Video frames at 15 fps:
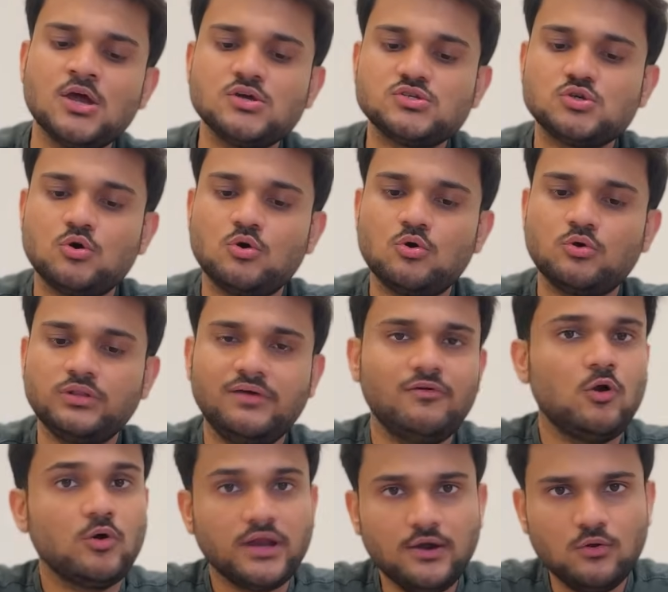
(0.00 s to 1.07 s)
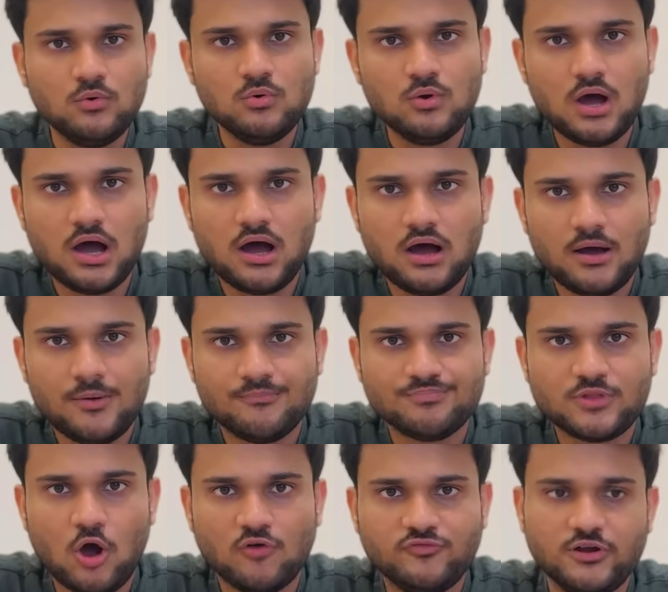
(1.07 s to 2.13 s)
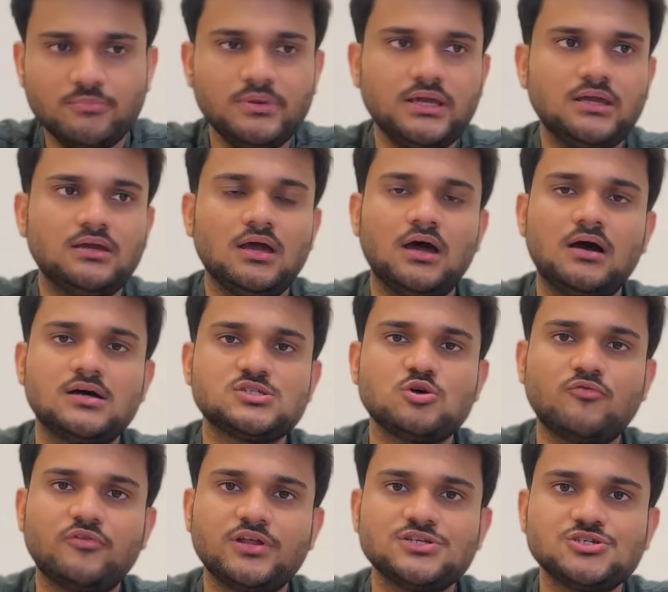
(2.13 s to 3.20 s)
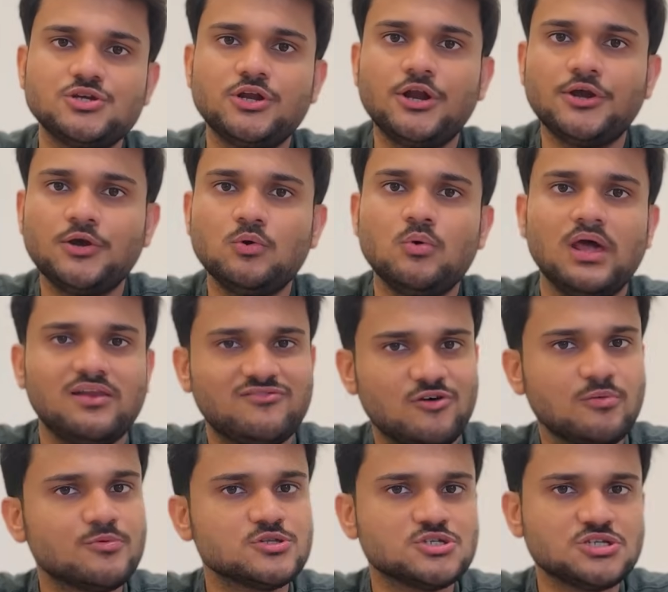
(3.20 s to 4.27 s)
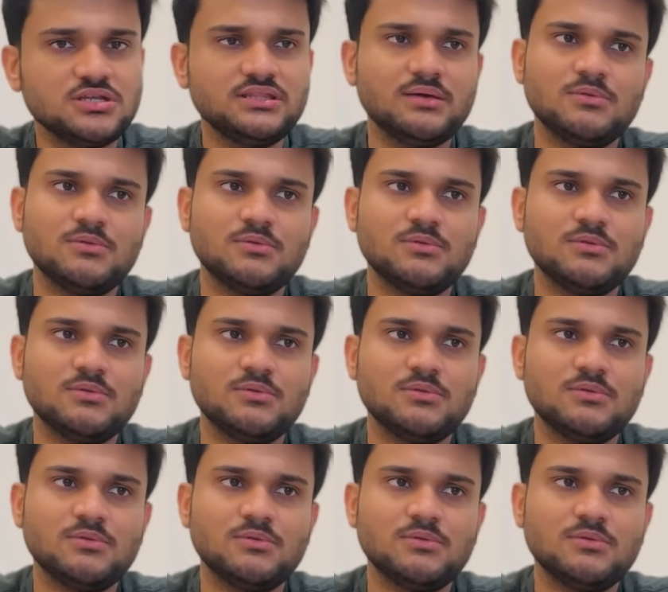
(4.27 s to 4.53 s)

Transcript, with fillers: So they were okay to um, offer me uh, software engineering to L4 position.